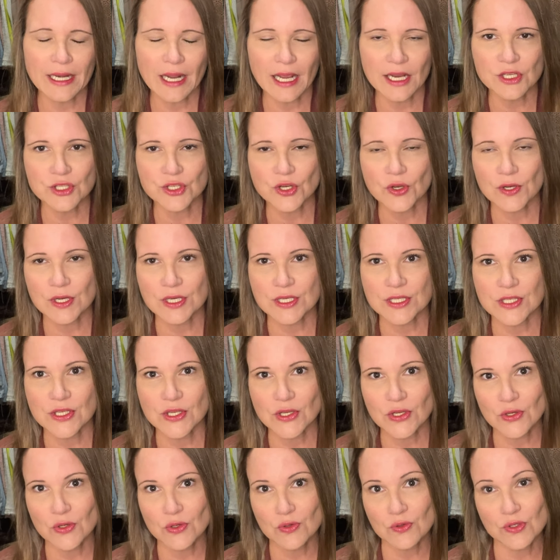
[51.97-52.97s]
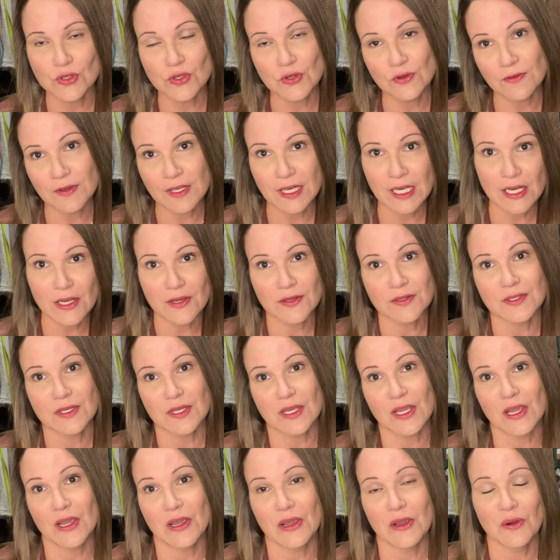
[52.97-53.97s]
I showed it to you two videos
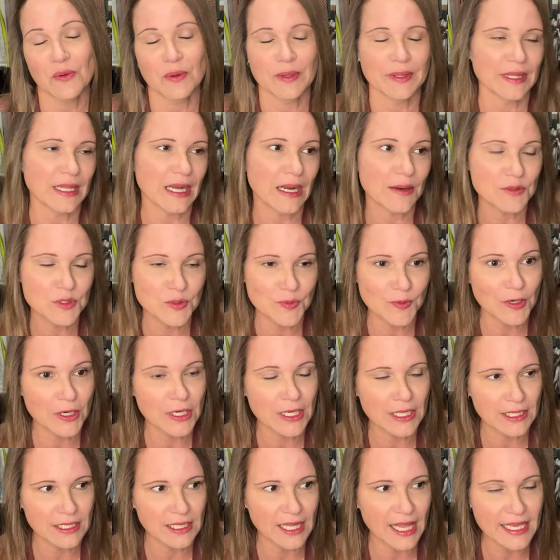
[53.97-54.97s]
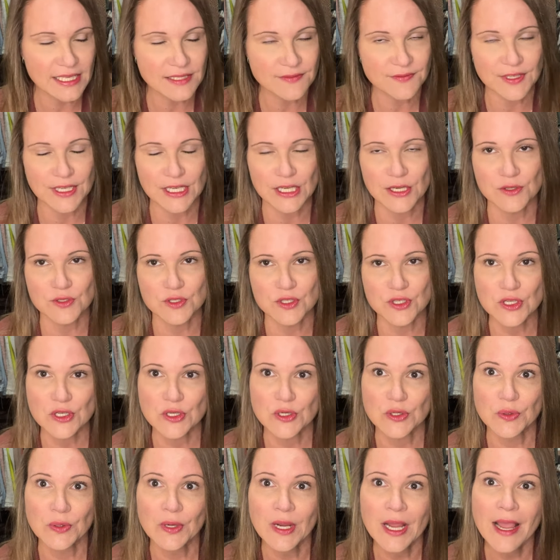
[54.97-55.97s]
ago, and then I was wearing it in the last video
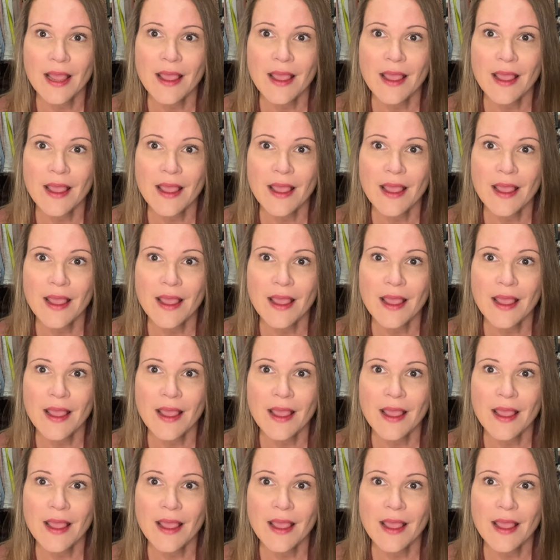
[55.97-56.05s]
too.